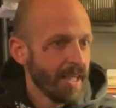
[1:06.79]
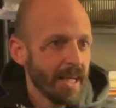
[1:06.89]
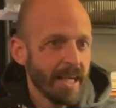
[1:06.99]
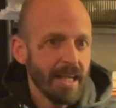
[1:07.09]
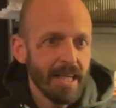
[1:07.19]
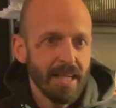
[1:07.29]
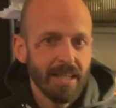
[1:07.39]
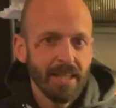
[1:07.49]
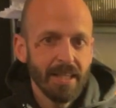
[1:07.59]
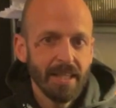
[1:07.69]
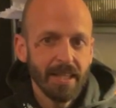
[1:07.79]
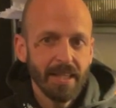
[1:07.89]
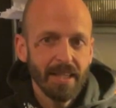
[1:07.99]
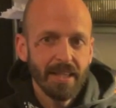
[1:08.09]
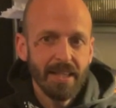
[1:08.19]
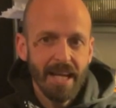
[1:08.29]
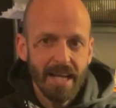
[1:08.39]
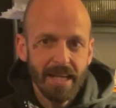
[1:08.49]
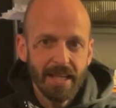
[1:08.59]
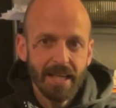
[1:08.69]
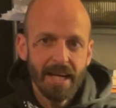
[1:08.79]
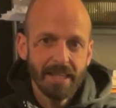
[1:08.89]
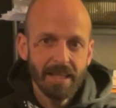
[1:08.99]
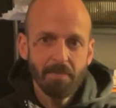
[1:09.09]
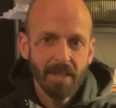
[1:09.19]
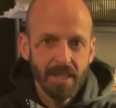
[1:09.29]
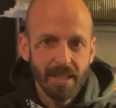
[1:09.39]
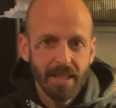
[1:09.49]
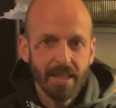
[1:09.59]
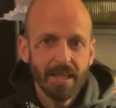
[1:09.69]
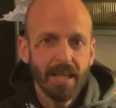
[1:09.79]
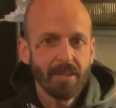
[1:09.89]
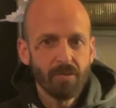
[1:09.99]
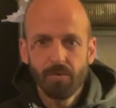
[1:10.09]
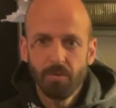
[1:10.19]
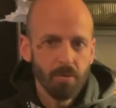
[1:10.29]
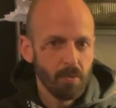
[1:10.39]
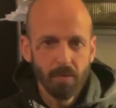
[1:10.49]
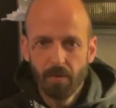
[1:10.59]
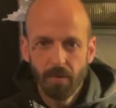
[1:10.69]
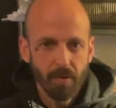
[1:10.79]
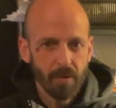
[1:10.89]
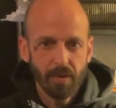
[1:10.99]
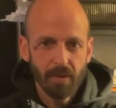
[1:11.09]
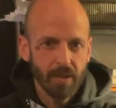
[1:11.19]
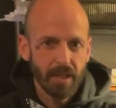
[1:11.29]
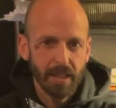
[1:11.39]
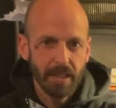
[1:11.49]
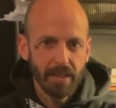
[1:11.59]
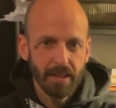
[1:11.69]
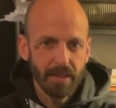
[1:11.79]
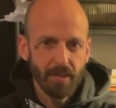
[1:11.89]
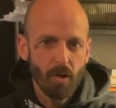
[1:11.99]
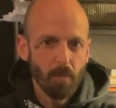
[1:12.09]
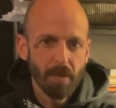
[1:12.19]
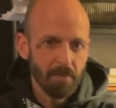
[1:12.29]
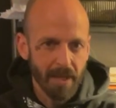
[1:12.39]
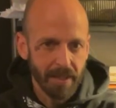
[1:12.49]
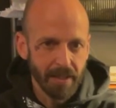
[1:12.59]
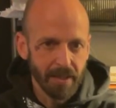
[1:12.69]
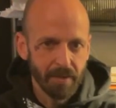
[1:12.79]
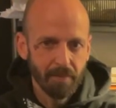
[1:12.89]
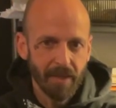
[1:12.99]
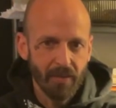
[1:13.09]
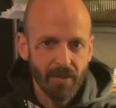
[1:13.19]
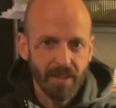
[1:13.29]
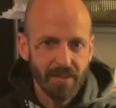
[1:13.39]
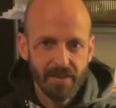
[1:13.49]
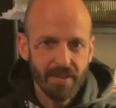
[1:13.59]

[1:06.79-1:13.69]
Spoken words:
and then I came here like to open my research